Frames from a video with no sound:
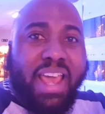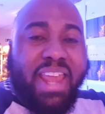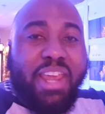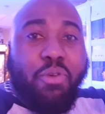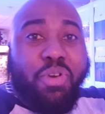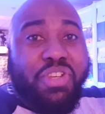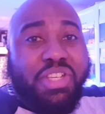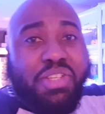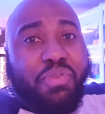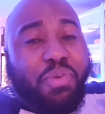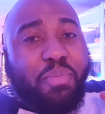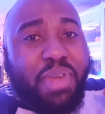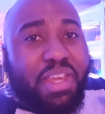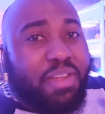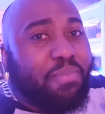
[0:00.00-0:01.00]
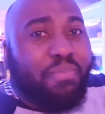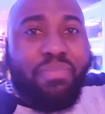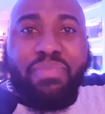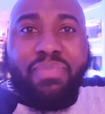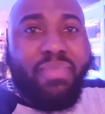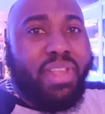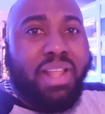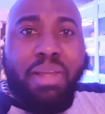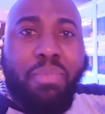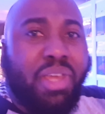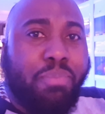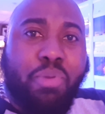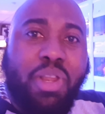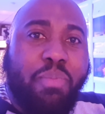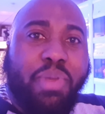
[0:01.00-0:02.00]
Any questions for me,
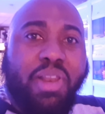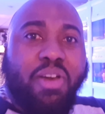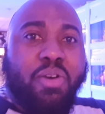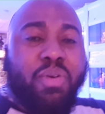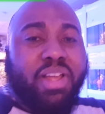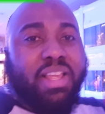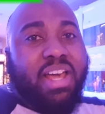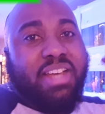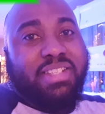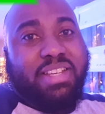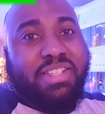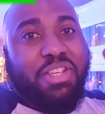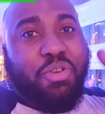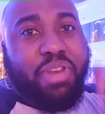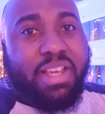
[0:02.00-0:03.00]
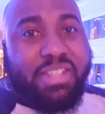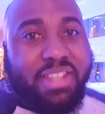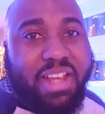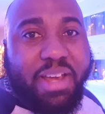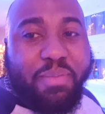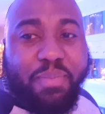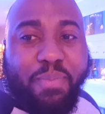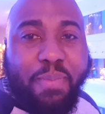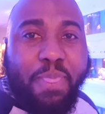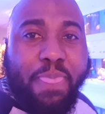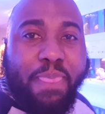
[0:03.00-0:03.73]
put them below, and guys, I'll see you next time.